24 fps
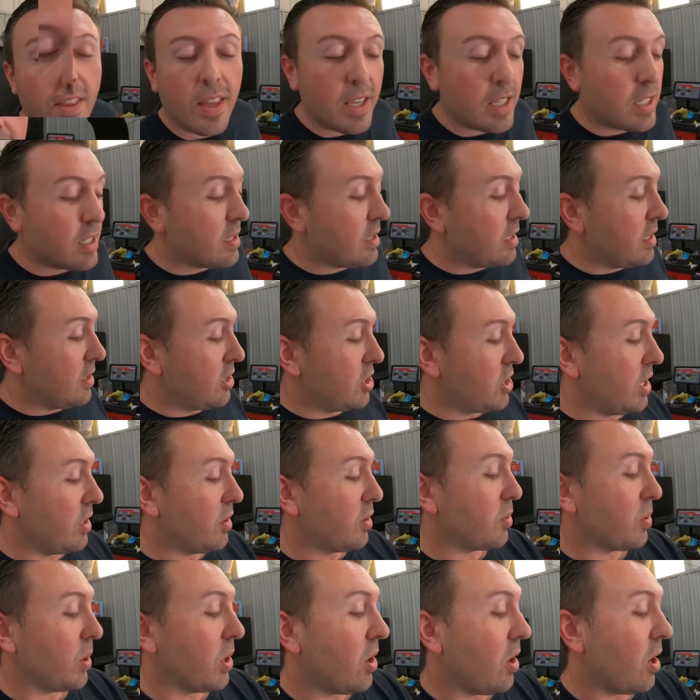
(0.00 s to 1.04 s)
This
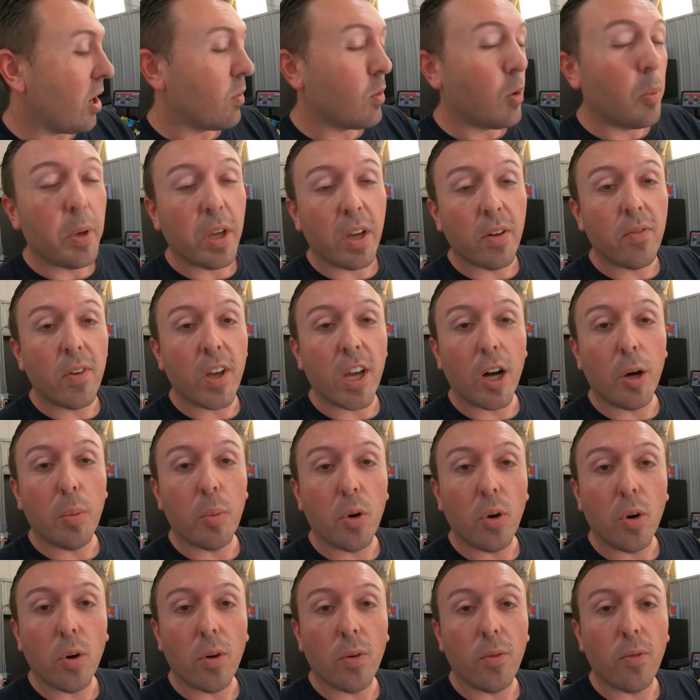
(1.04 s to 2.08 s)
Gen 3R will be
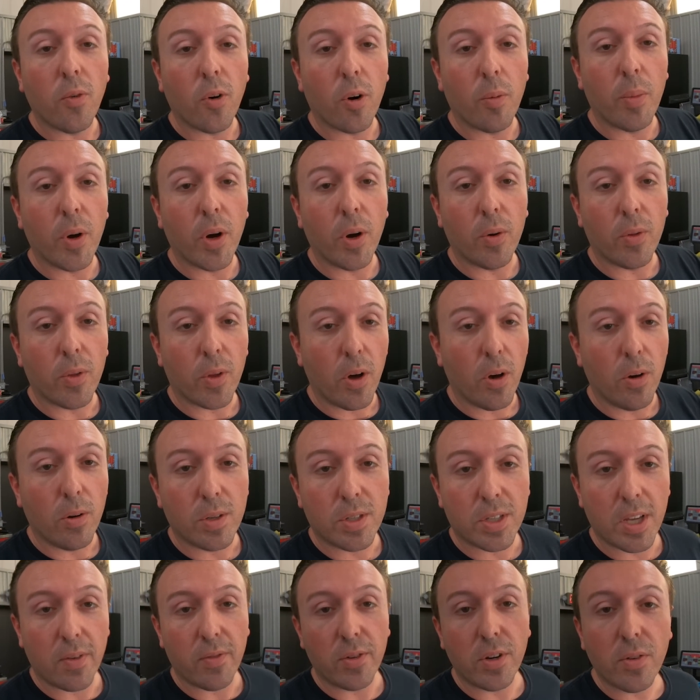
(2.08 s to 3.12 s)
available for both
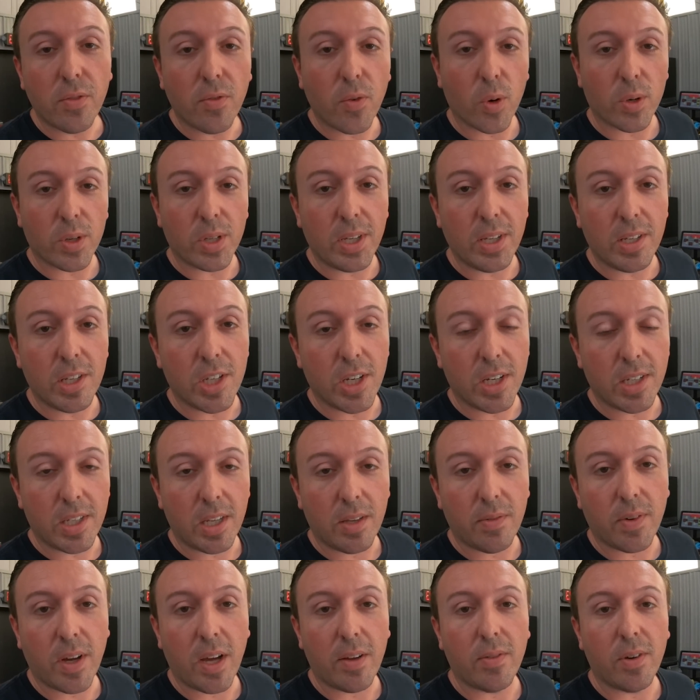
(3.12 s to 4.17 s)
07 to 14
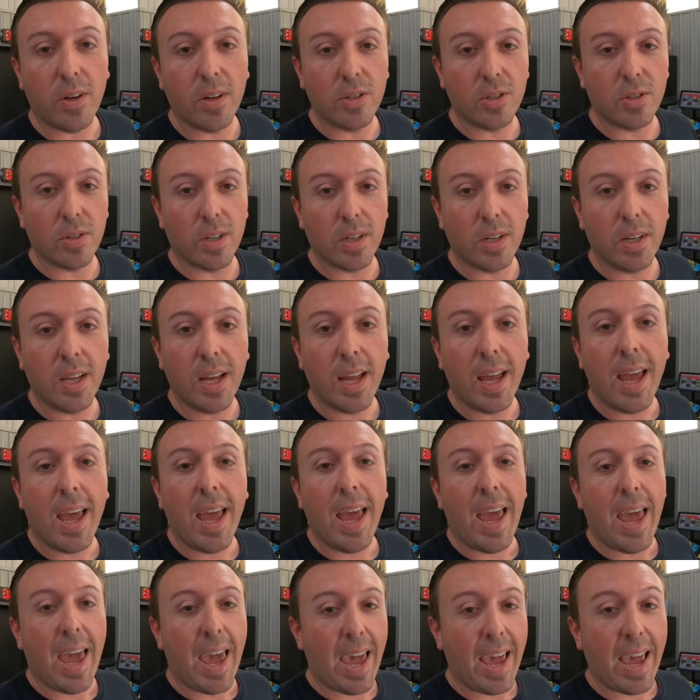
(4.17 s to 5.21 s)
GT500
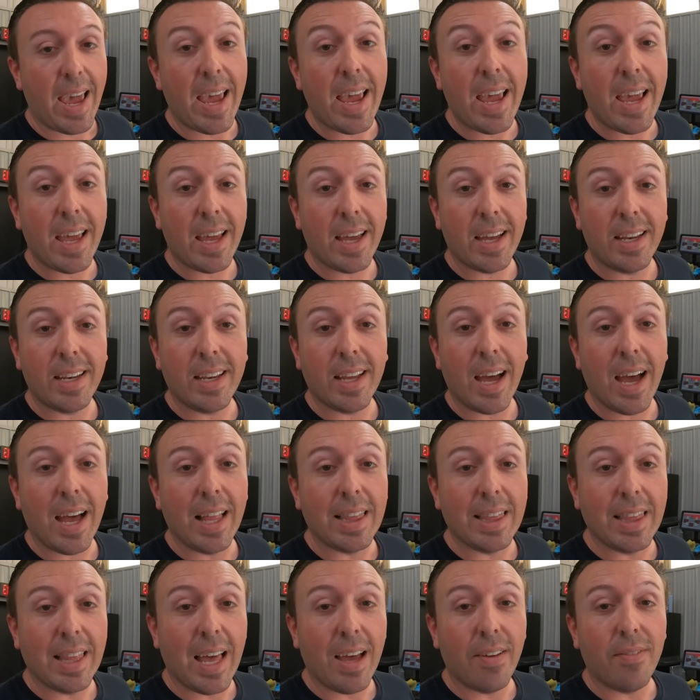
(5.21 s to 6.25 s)
and
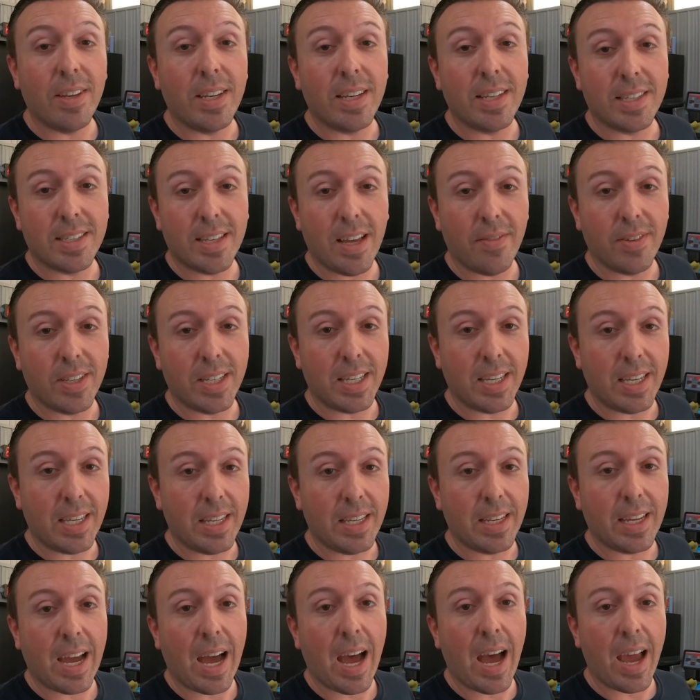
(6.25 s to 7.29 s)
11 to
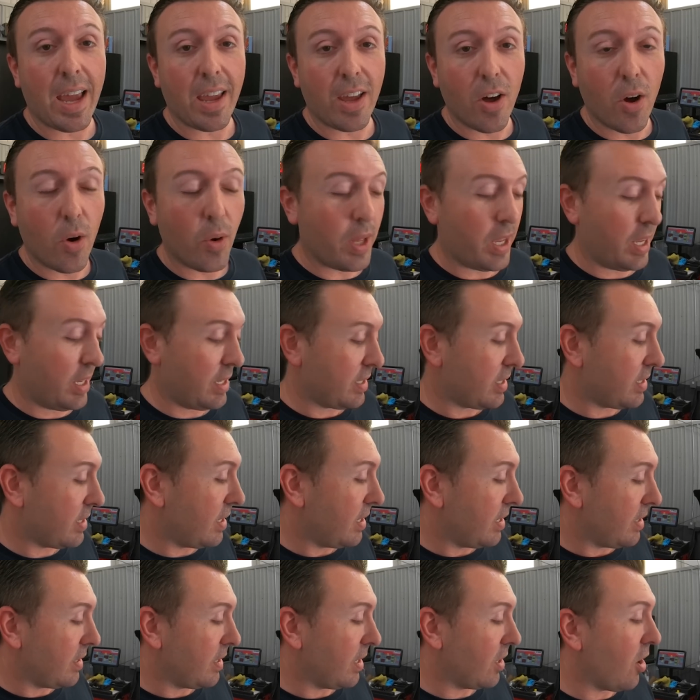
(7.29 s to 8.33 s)
17 Coyotes
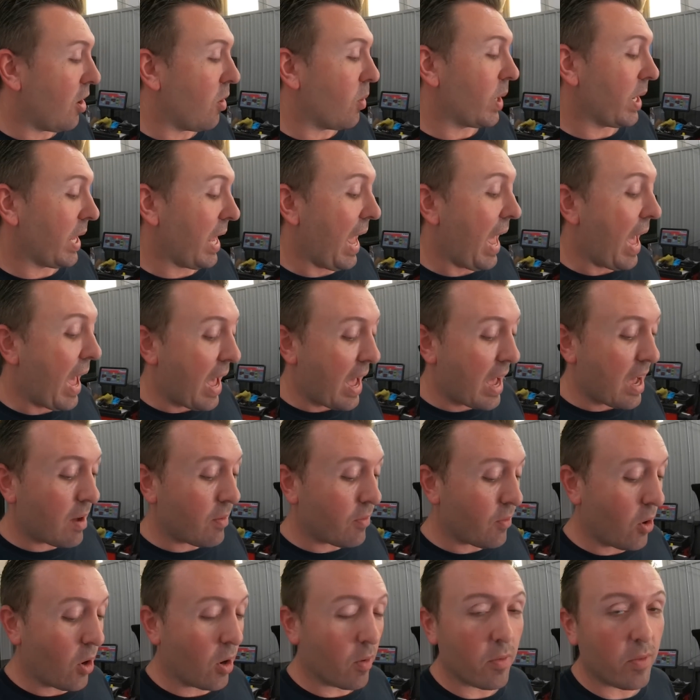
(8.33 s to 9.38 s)
that already
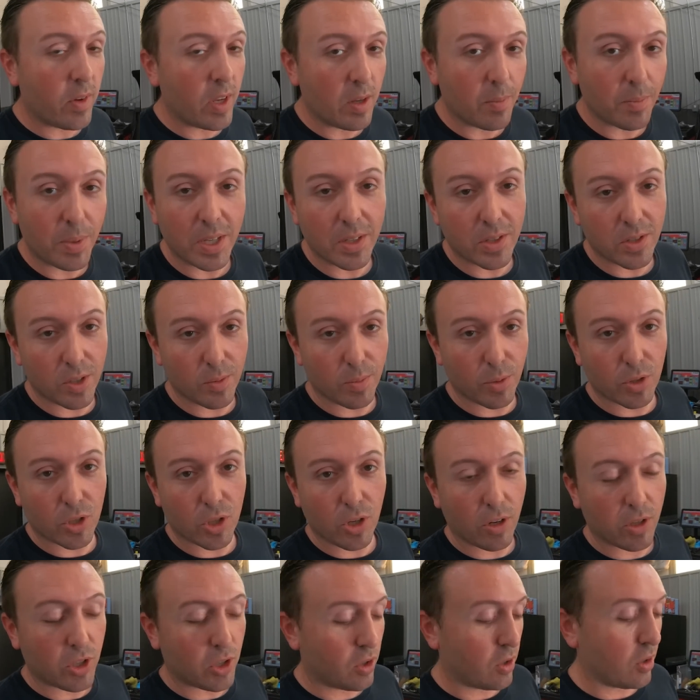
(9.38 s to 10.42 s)
have our VMP
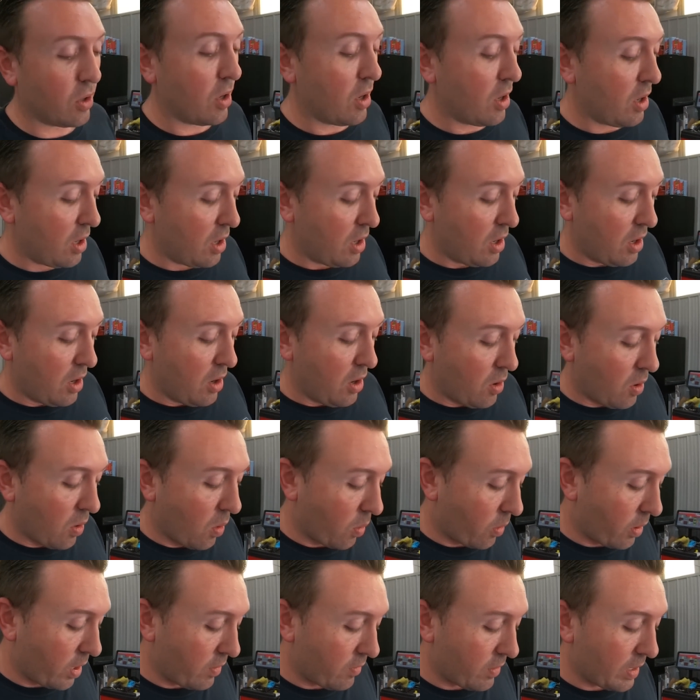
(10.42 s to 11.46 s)
supercharger
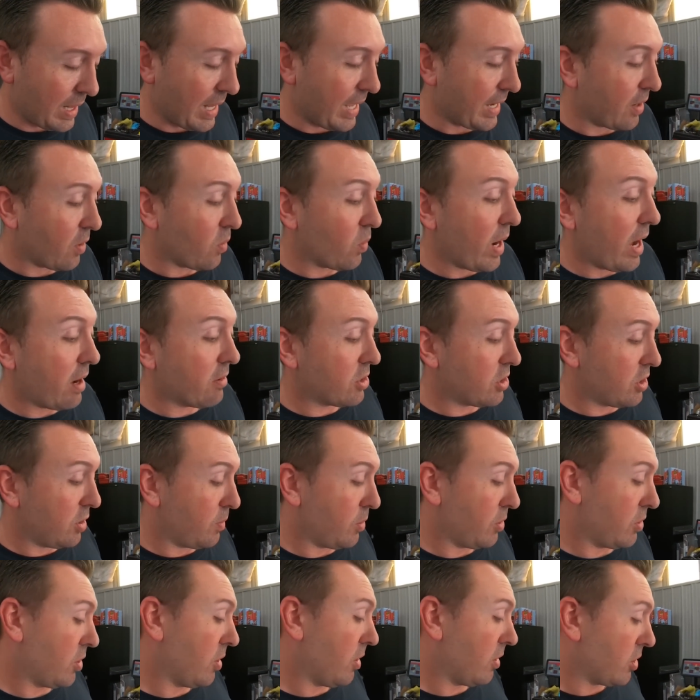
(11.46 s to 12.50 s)
or even like a Roush
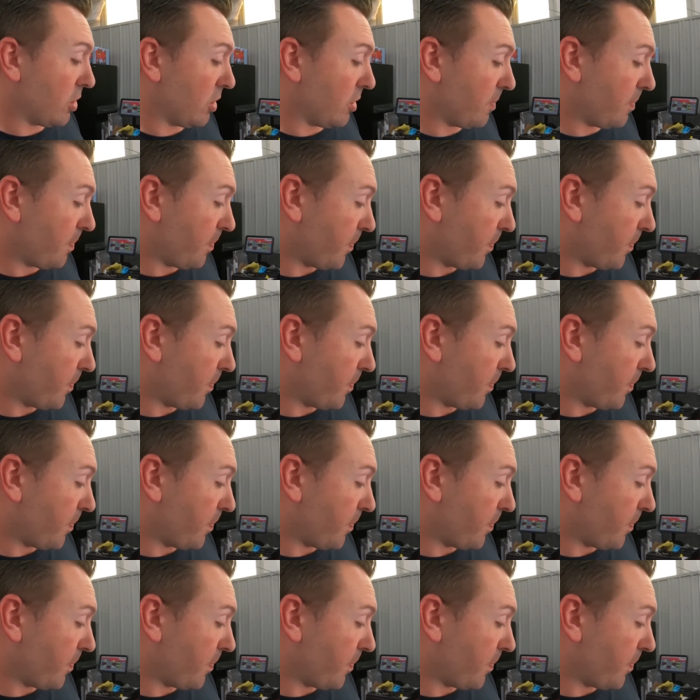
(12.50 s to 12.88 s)
supercharger.